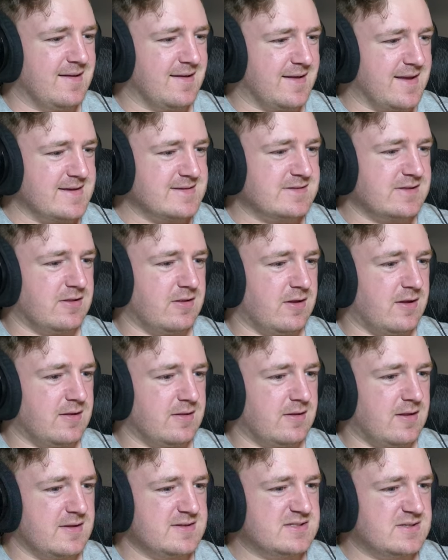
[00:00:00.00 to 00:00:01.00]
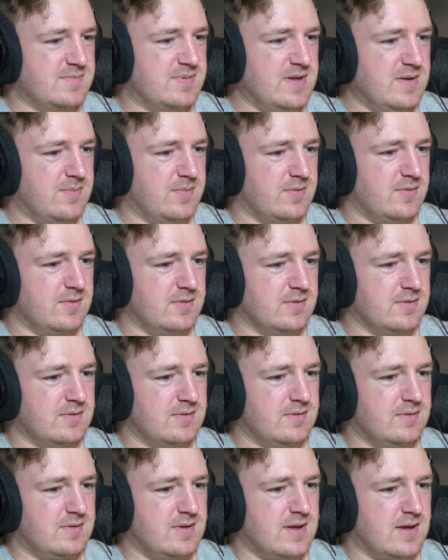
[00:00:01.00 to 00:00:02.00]
Okay, so lots of people
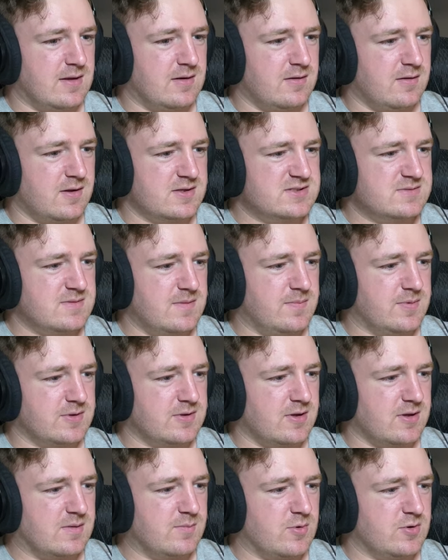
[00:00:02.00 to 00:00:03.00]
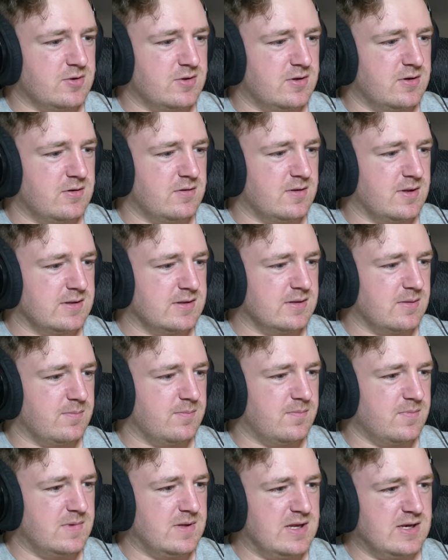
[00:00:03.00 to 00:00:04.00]
talking about the
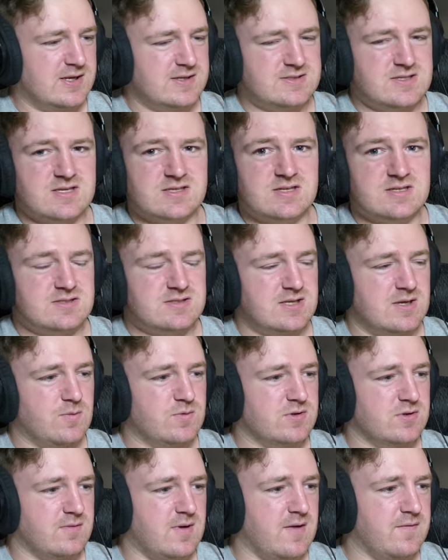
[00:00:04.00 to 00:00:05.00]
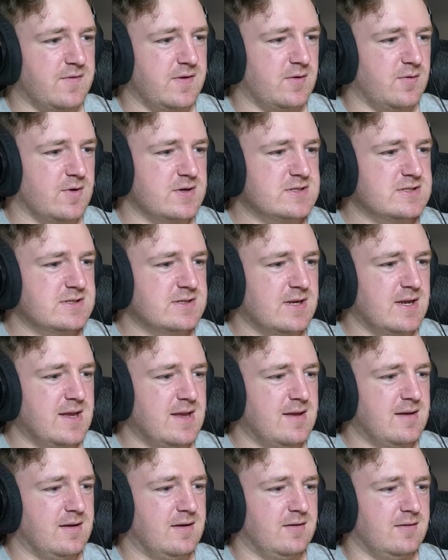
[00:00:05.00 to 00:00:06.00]
inconsistency with the reffing, which...
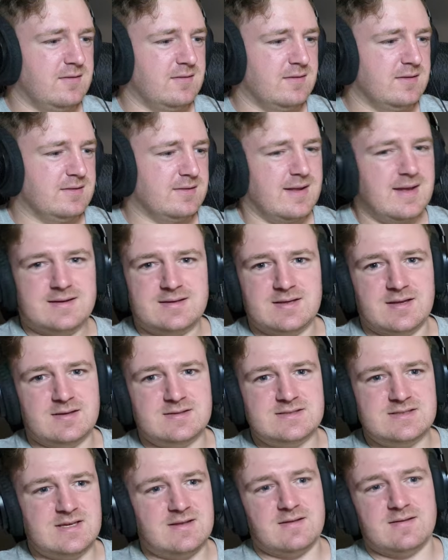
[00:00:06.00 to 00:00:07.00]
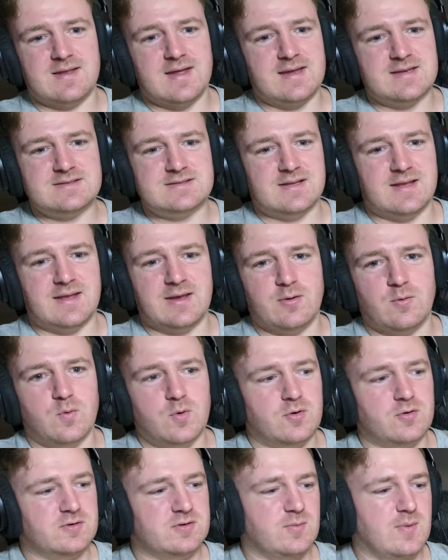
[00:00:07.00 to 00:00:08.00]
Glad to see that that's like
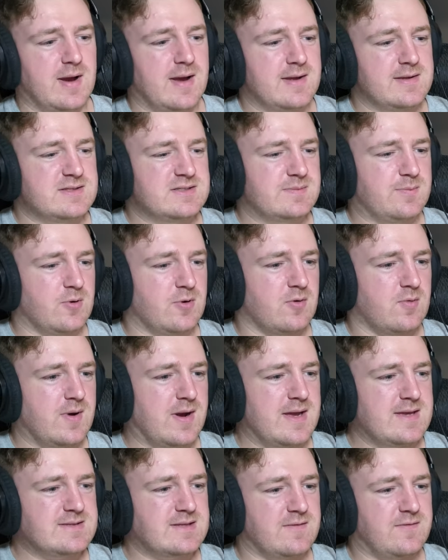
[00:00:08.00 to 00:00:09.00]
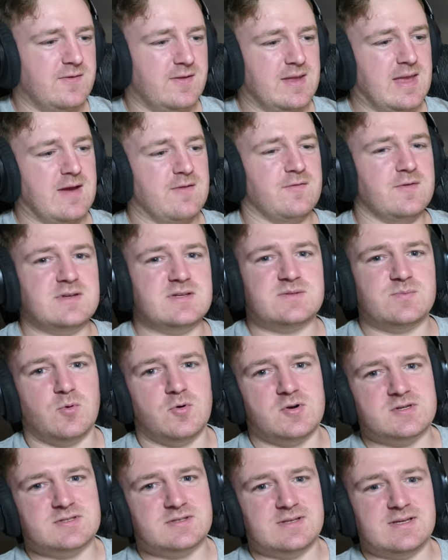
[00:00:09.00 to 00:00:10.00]
worldwide sport wise. I feel like every
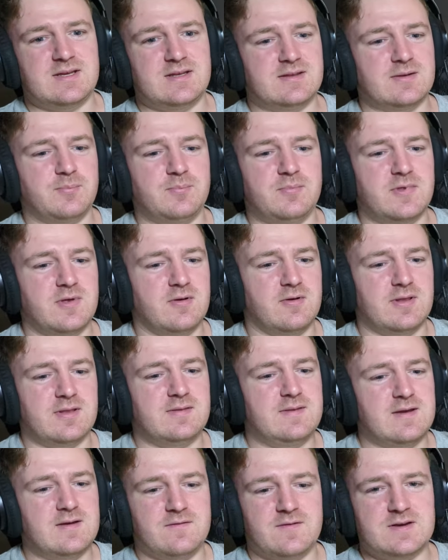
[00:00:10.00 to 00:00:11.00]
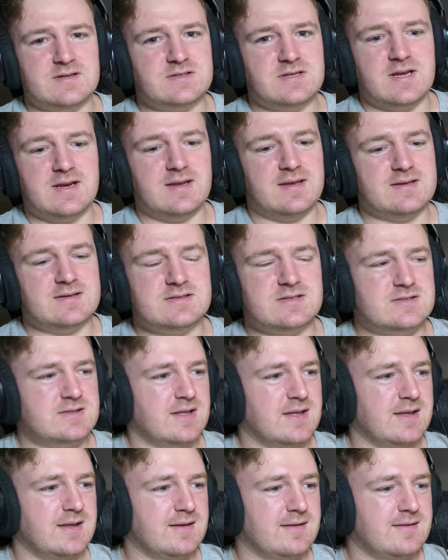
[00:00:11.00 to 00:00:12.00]
sports league, the officiating is
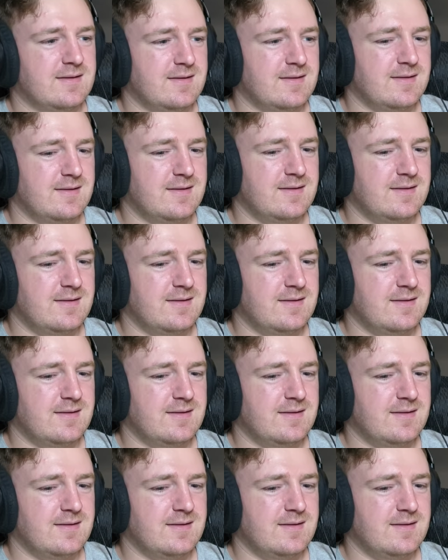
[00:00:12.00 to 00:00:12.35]
just like